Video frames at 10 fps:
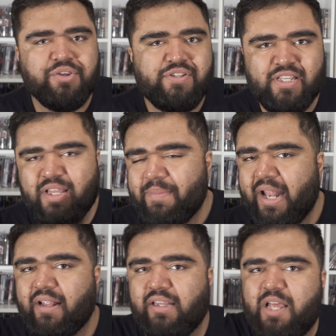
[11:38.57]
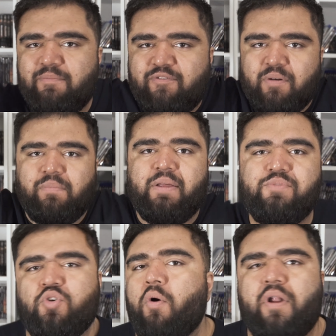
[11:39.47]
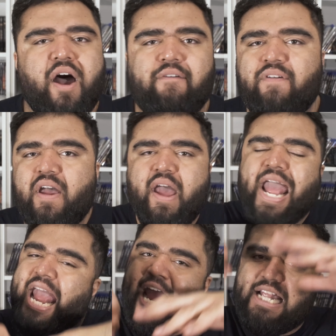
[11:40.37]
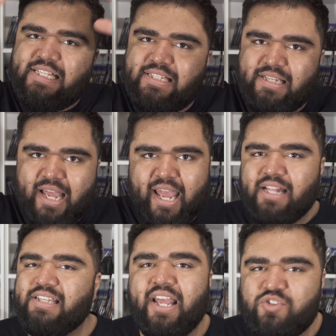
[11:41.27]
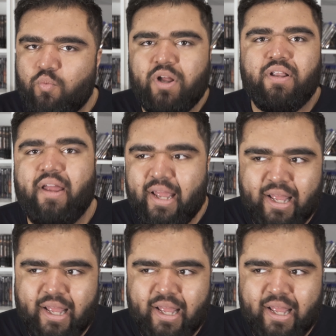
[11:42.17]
You see them getting limb from limb torn off. It's it's it's what